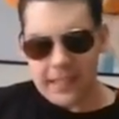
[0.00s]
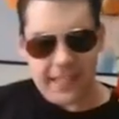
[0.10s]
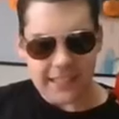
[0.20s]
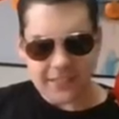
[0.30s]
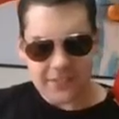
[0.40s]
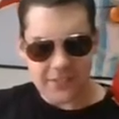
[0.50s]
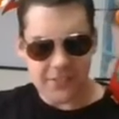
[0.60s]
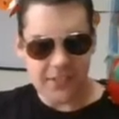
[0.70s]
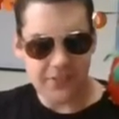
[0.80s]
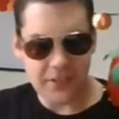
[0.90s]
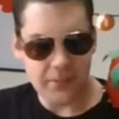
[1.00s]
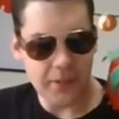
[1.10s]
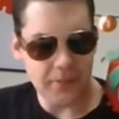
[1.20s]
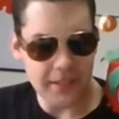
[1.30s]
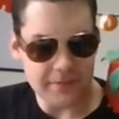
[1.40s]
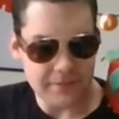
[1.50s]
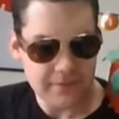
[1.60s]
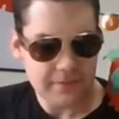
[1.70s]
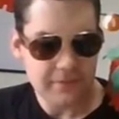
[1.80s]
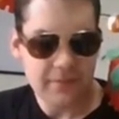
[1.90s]
That's our drink for the moment.
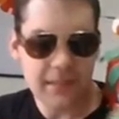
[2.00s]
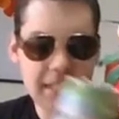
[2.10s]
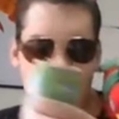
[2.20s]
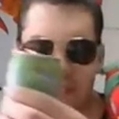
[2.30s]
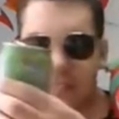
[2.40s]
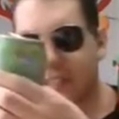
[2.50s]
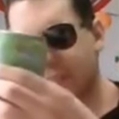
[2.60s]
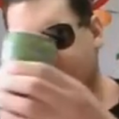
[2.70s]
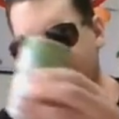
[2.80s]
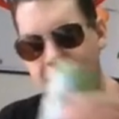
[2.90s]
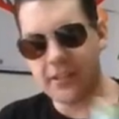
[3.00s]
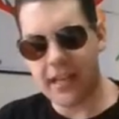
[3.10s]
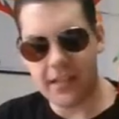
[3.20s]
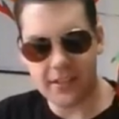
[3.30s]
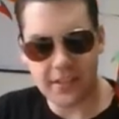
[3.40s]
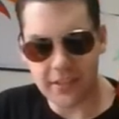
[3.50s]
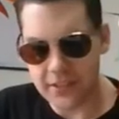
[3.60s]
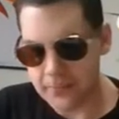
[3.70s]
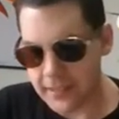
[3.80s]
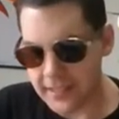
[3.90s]
I was gonna do another alcohol,
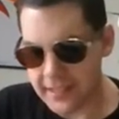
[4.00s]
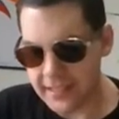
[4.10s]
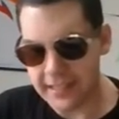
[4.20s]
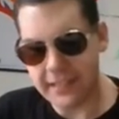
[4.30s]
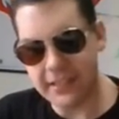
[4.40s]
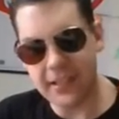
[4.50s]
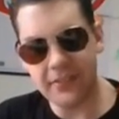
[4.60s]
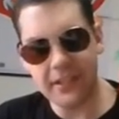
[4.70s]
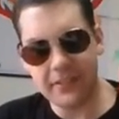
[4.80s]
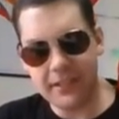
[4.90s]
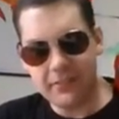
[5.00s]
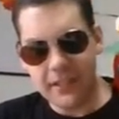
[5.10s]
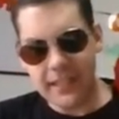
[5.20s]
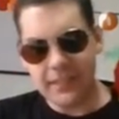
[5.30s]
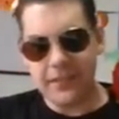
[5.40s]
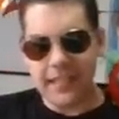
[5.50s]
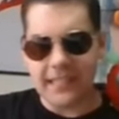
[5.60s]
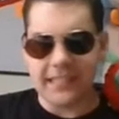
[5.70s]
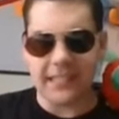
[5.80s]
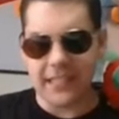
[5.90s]
but uh, no, we, we, we need we need
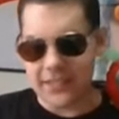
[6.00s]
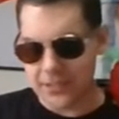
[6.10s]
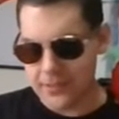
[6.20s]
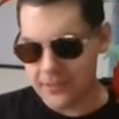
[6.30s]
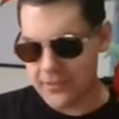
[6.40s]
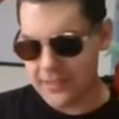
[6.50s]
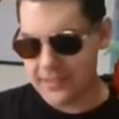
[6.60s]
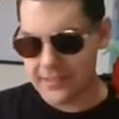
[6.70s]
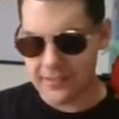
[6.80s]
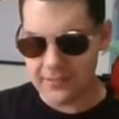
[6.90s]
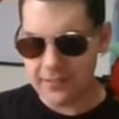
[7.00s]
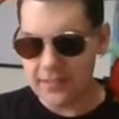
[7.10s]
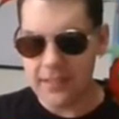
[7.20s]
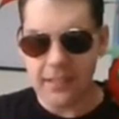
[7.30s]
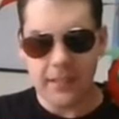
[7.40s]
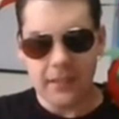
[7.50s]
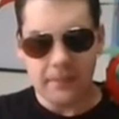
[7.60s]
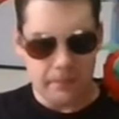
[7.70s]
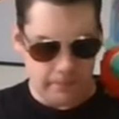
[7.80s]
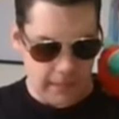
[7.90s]
silly Kirby drinks.
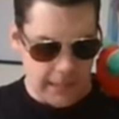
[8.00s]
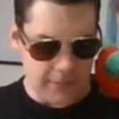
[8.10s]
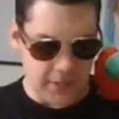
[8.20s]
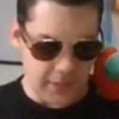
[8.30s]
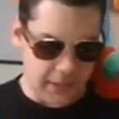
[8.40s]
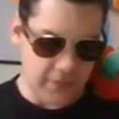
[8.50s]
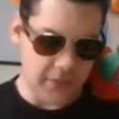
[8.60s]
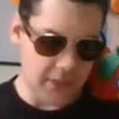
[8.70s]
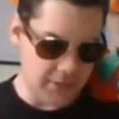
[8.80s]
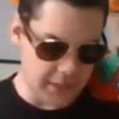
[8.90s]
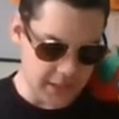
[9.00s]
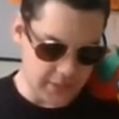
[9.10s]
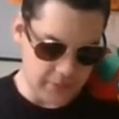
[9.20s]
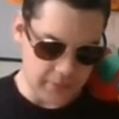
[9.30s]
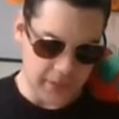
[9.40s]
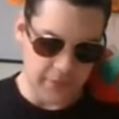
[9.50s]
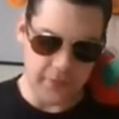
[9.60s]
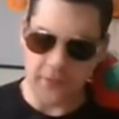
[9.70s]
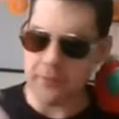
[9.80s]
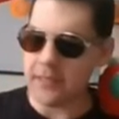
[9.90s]
I'm still looking for a new sticker for my
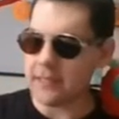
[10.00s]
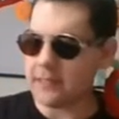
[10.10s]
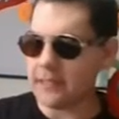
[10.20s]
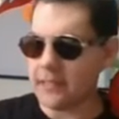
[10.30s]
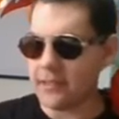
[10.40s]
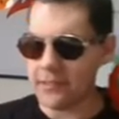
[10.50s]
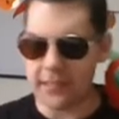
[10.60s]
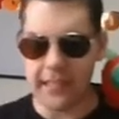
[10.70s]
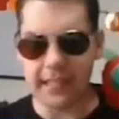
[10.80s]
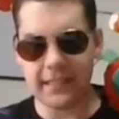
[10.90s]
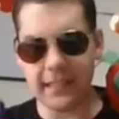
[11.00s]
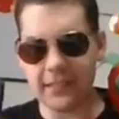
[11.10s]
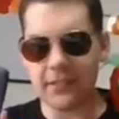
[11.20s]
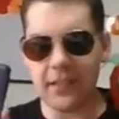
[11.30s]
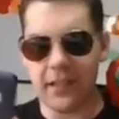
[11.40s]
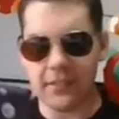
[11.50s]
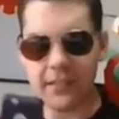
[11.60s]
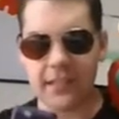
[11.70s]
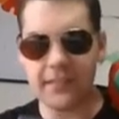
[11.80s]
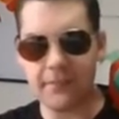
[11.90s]
phone because it currently has like a little otter
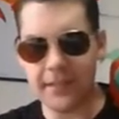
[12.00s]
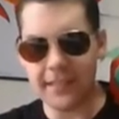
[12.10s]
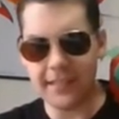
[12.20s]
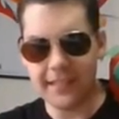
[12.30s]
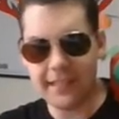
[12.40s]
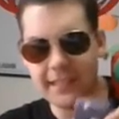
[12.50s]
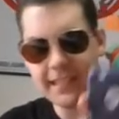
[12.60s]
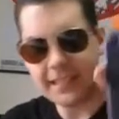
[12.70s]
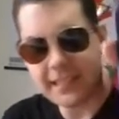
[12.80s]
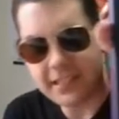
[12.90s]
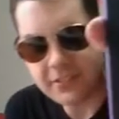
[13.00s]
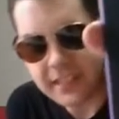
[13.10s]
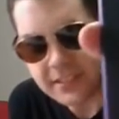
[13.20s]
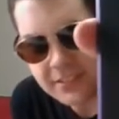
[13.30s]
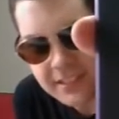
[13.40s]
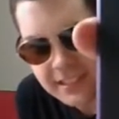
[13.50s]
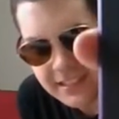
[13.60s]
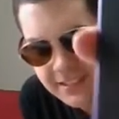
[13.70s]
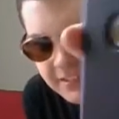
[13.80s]
on it, but it's like translucent, so you